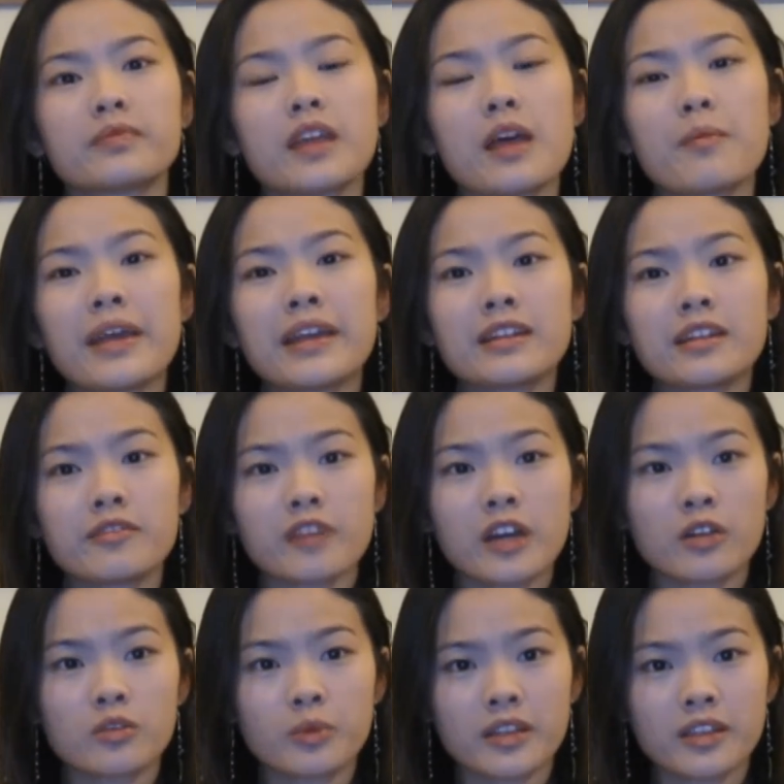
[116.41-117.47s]
They are mainly
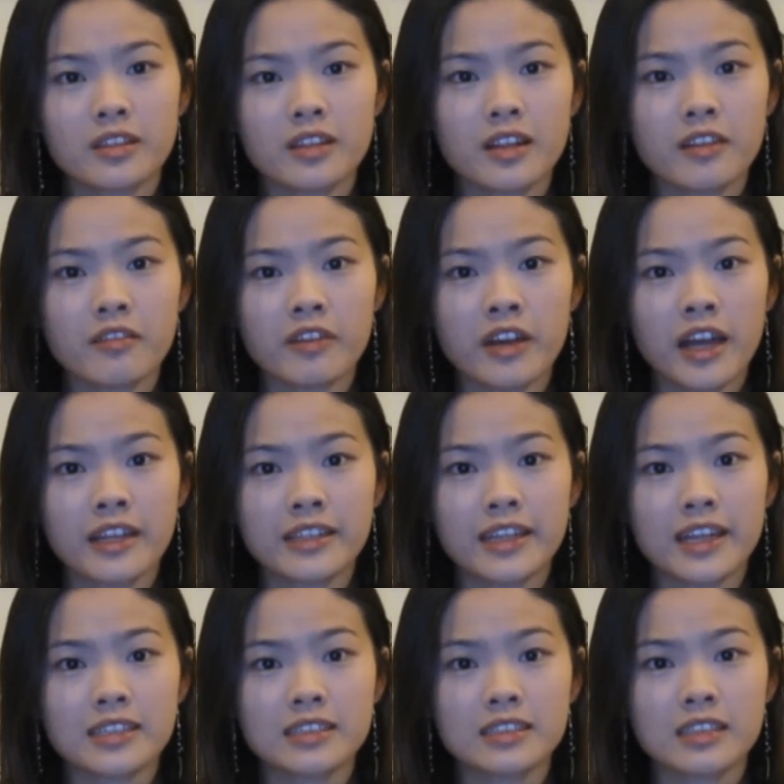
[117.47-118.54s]
found within the liver and
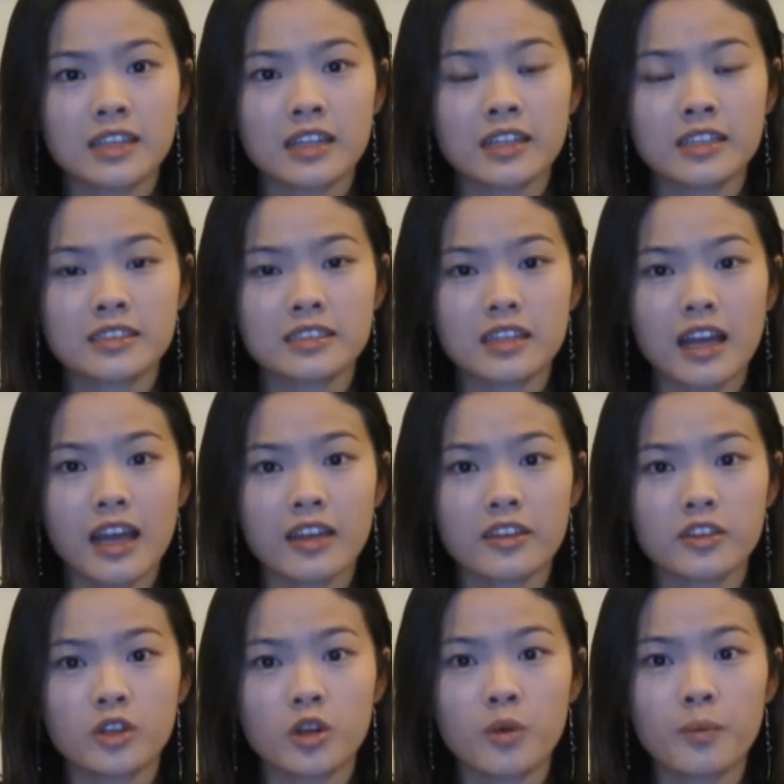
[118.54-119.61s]
catalyze
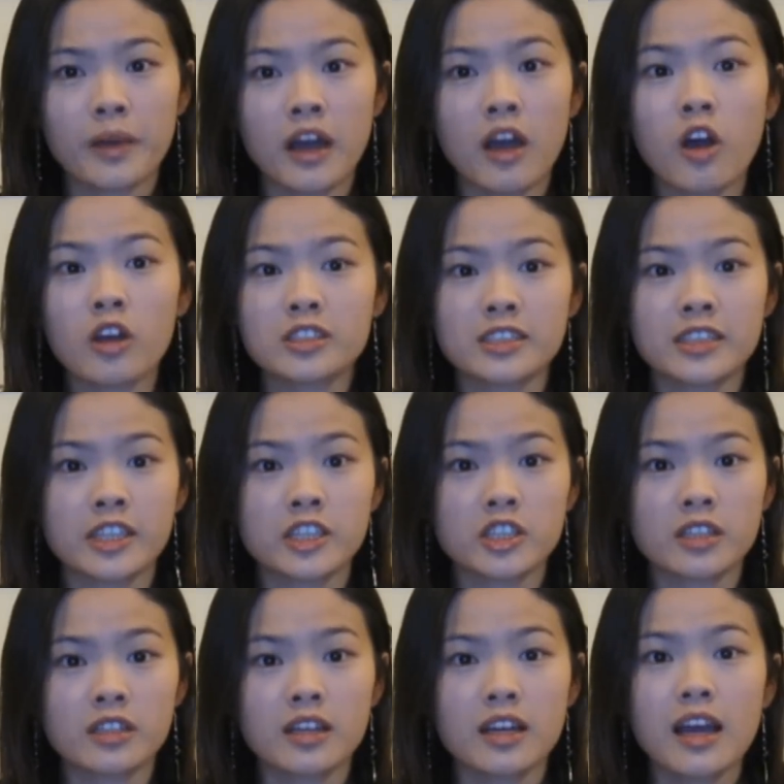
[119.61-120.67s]
ethanol by
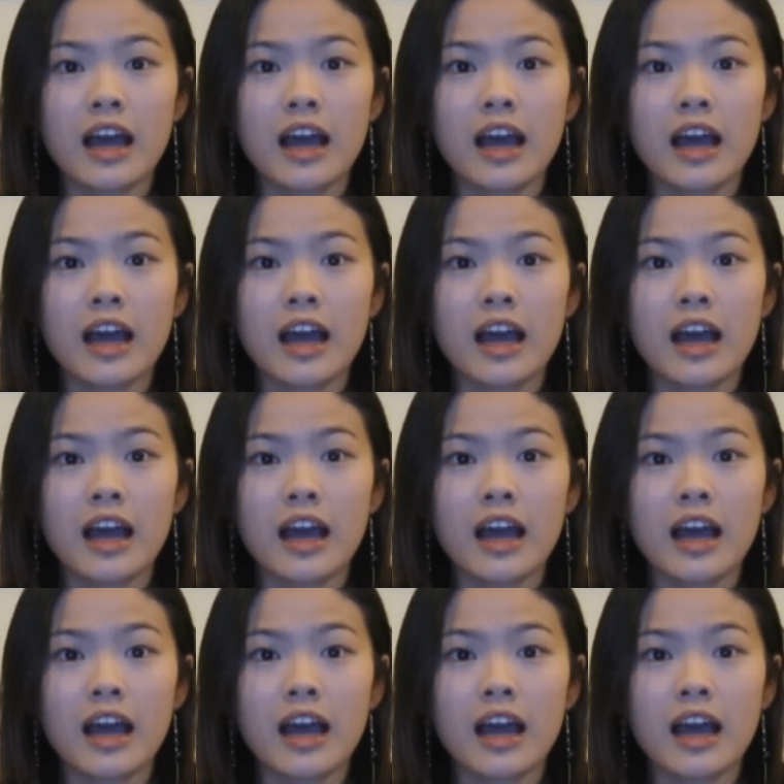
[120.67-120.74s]
oxidation.